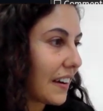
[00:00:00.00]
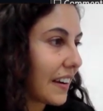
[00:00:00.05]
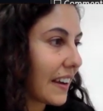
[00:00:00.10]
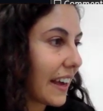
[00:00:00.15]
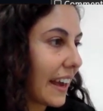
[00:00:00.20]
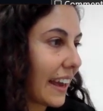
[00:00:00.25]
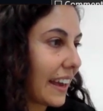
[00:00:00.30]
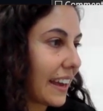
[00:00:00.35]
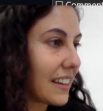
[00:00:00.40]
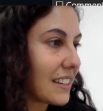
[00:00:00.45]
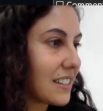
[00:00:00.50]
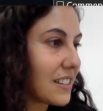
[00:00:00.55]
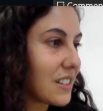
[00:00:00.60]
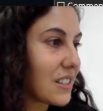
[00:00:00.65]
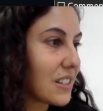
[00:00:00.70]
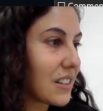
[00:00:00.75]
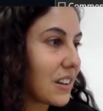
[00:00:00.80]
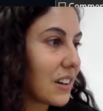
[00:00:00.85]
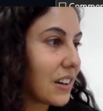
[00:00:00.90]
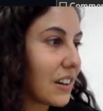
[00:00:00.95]
Okay,
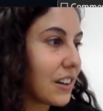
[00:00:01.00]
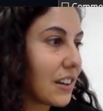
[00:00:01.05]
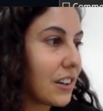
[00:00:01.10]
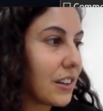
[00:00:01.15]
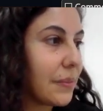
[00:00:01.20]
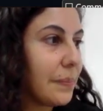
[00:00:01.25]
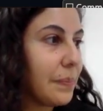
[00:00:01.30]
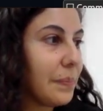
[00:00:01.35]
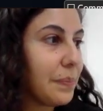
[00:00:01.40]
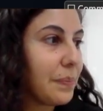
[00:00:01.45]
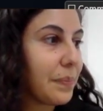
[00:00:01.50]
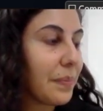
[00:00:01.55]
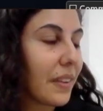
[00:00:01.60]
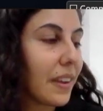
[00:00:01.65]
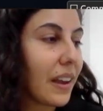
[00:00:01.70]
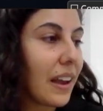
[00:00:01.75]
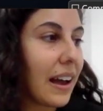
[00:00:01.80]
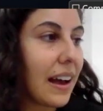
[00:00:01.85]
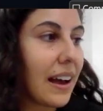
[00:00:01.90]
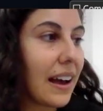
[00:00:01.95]
so
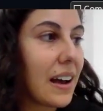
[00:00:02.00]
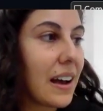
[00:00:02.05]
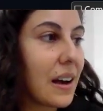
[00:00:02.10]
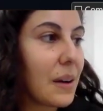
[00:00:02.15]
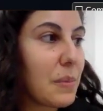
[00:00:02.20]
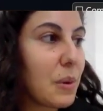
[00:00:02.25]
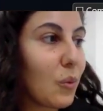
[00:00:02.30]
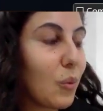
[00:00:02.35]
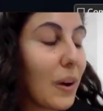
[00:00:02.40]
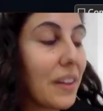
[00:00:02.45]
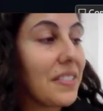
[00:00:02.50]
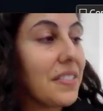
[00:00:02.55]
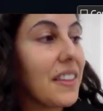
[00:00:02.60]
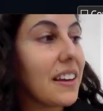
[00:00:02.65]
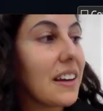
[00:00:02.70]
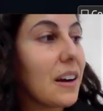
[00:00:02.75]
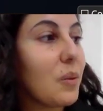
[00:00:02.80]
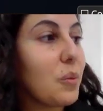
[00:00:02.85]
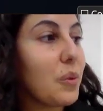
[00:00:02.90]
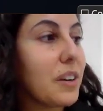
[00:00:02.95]
one
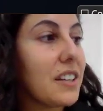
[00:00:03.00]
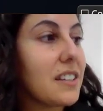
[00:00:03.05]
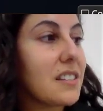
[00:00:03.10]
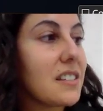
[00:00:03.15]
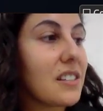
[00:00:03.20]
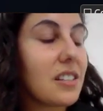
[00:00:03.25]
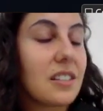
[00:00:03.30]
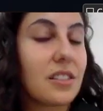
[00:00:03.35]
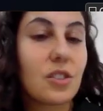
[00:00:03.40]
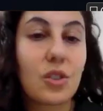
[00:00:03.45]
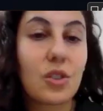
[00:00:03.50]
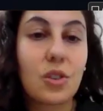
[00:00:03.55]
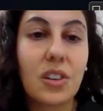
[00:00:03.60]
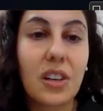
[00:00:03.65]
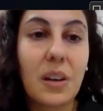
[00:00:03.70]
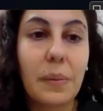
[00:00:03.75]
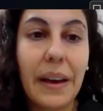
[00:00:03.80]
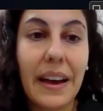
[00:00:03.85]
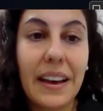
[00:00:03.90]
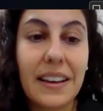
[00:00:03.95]
thing I wanted to
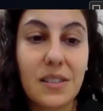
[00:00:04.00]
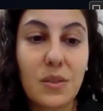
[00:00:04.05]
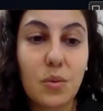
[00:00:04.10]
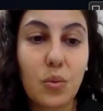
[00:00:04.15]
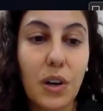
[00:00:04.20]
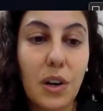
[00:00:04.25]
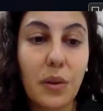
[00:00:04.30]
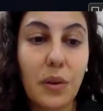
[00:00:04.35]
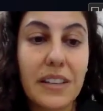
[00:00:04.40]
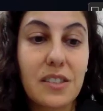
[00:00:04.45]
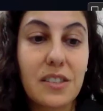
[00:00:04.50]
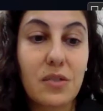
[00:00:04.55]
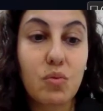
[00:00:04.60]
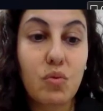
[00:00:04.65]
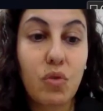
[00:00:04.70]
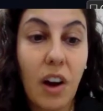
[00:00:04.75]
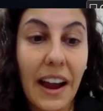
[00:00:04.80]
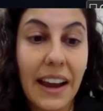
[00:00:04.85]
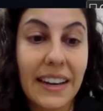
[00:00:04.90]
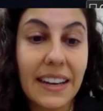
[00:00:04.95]
talk about as well is
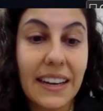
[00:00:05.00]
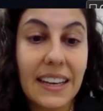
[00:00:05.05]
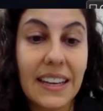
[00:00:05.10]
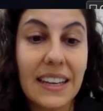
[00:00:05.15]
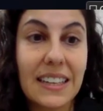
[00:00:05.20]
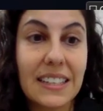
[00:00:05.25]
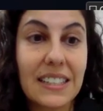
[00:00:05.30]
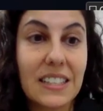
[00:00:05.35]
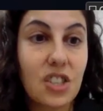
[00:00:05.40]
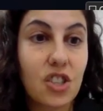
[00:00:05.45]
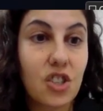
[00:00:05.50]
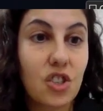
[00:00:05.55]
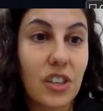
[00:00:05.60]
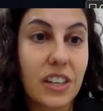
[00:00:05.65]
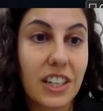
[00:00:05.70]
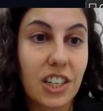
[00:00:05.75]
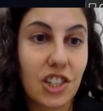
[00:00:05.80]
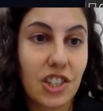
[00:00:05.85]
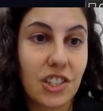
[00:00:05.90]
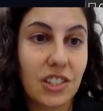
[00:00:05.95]
writing
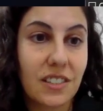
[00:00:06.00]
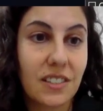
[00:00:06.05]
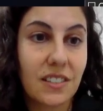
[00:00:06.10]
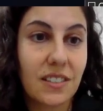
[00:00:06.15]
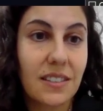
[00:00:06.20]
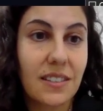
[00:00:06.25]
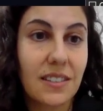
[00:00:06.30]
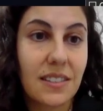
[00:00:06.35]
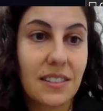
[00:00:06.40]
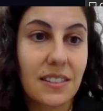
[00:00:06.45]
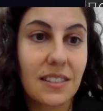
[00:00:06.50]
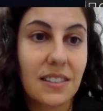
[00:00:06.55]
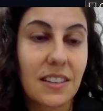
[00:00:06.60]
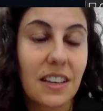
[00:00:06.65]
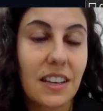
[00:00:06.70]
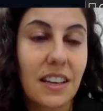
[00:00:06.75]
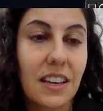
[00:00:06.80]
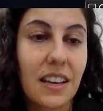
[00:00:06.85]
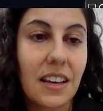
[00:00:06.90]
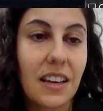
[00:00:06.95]
instructions.
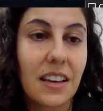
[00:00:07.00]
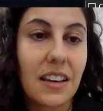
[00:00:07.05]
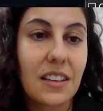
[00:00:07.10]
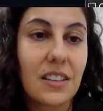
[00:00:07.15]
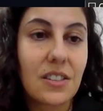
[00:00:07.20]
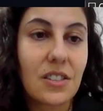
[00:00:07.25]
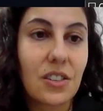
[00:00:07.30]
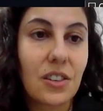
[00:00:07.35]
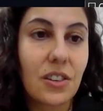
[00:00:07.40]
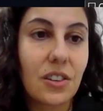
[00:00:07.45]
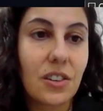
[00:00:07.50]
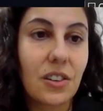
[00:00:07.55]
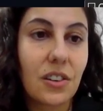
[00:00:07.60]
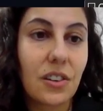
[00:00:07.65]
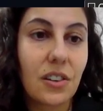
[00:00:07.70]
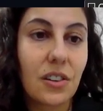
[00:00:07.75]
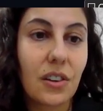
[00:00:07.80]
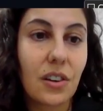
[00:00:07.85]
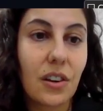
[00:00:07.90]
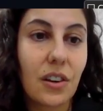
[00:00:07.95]

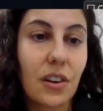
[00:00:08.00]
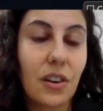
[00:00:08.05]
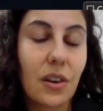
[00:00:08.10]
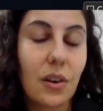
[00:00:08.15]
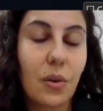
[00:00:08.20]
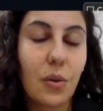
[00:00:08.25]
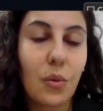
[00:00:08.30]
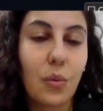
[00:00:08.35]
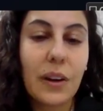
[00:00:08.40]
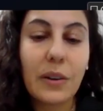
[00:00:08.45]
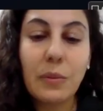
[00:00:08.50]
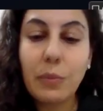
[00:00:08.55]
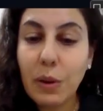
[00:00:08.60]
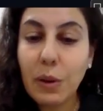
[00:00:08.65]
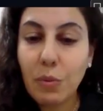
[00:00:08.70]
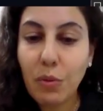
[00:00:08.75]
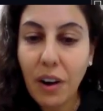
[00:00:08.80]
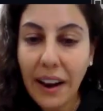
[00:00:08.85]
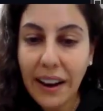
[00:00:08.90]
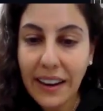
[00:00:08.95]
So when
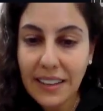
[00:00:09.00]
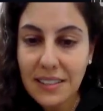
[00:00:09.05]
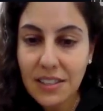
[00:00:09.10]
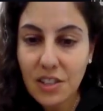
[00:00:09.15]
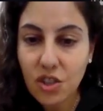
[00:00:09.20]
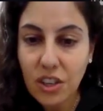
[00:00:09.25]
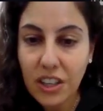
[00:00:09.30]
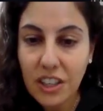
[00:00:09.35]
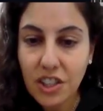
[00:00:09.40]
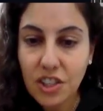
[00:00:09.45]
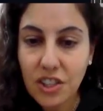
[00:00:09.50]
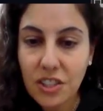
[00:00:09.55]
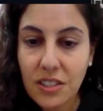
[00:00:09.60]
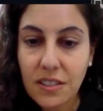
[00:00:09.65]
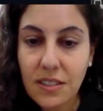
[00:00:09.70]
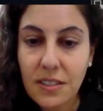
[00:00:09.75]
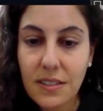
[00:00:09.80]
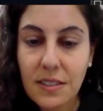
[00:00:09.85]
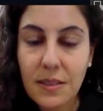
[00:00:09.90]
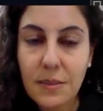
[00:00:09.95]
we write
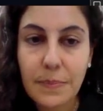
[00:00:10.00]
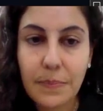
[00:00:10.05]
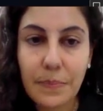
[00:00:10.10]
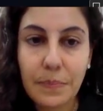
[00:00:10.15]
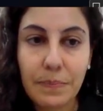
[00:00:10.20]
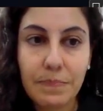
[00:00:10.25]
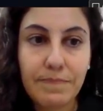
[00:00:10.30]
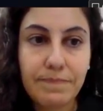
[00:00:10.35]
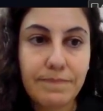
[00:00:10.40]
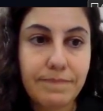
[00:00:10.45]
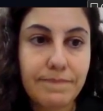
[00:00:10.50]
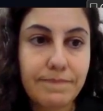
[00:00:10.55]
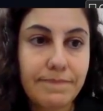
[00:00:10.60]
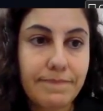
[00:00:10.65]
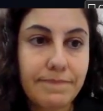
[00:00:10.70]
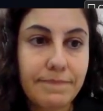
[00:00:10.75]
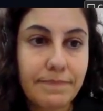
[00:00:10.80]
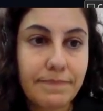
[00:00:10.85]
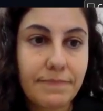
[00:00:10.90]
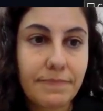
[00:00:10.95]
instructions,
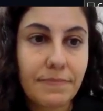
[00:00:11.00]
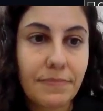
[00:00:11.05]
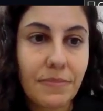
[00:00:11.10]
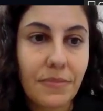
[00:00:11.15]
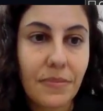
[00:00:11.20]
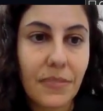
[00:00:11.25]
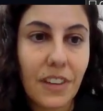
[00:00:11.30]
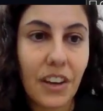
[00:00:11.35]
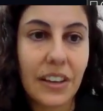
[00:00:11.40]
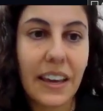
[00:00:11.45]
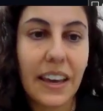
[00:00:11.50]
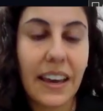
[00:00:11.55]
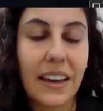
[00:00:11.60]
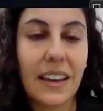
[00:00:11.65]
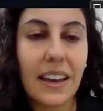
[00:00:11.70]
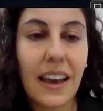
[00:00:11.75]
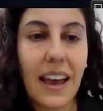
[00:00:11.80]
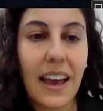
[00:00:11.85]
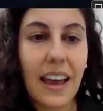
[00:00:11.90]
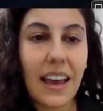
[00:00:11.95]

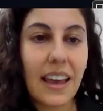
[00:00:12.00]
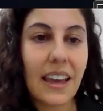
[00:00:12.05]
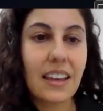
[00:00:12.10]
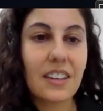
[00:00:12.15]
okay,